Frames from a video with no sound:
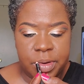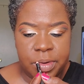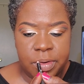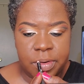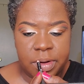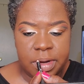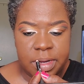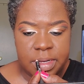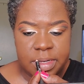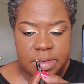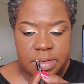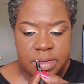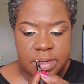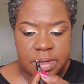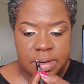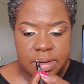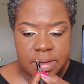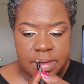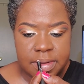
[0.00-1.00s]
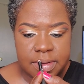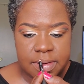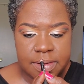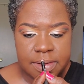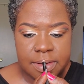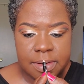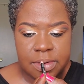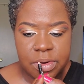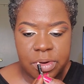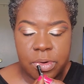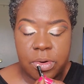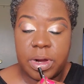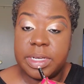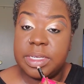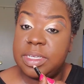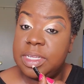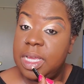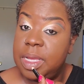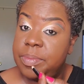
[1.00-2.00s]
orange or a
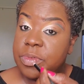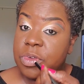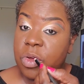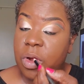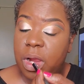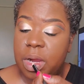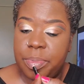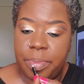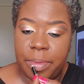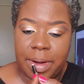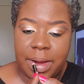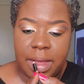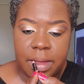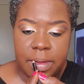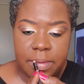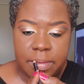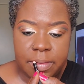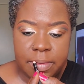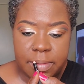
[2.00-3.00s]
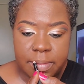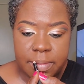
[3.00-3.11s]
deep dark brown.